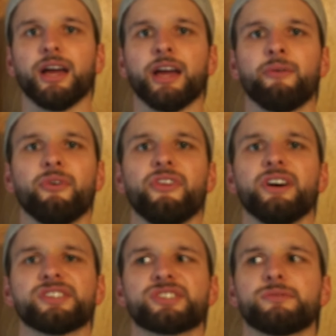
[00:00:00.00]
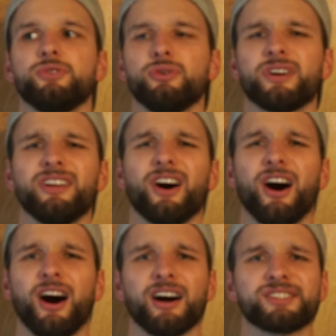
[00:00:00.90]
And with this, you can
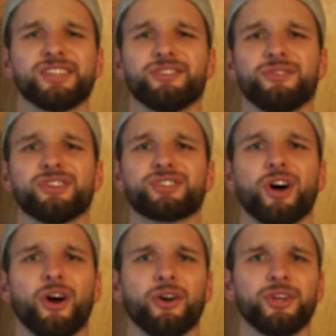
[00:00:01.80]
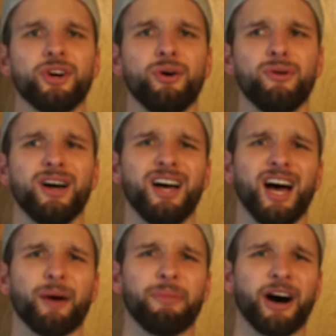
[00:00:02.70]
honestly do this cardio
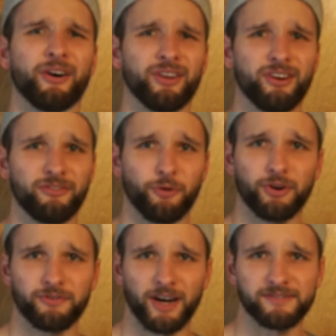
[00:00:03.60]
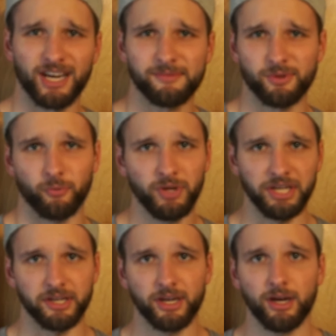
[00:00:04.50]
about four to five times a
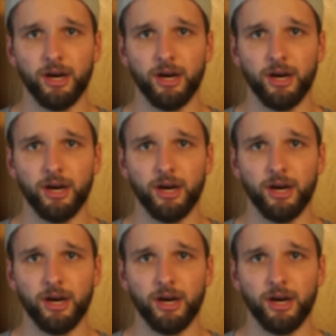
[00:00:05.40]
week.